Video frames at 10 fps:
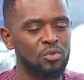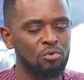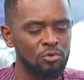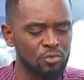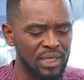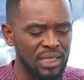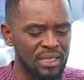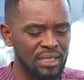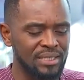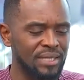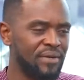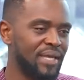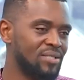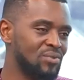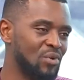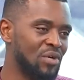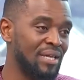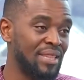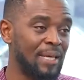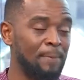So we really need the education to go
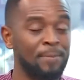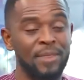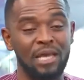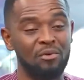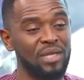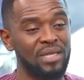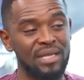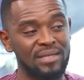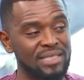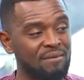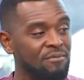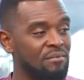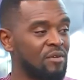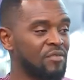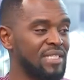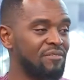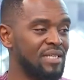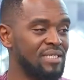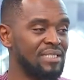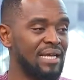out there, and we need some form of
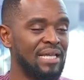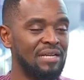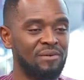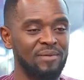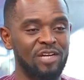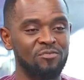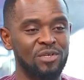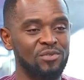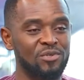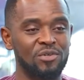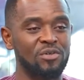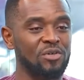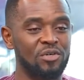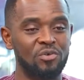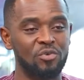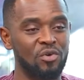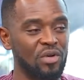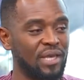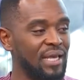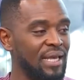intervention either from government or
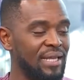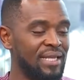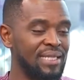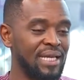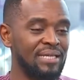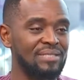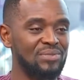NHIS.